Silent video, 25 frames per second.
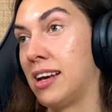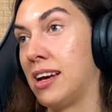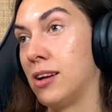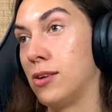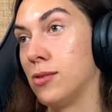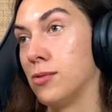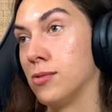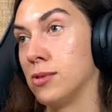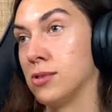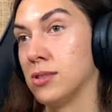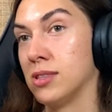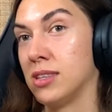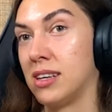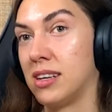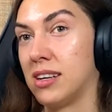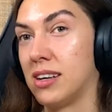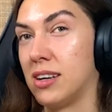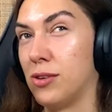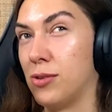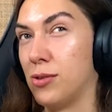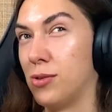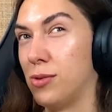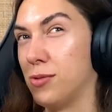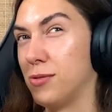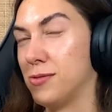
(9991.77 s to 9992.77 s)
it was like I
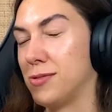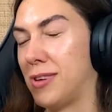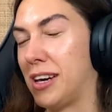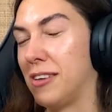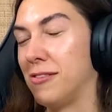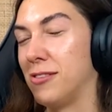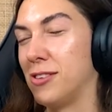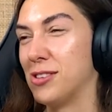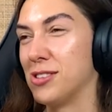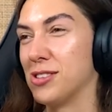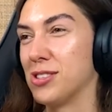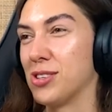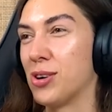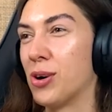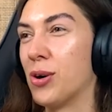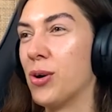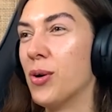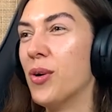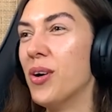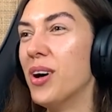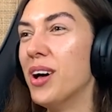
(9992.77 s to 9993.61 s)
don't know five years ago.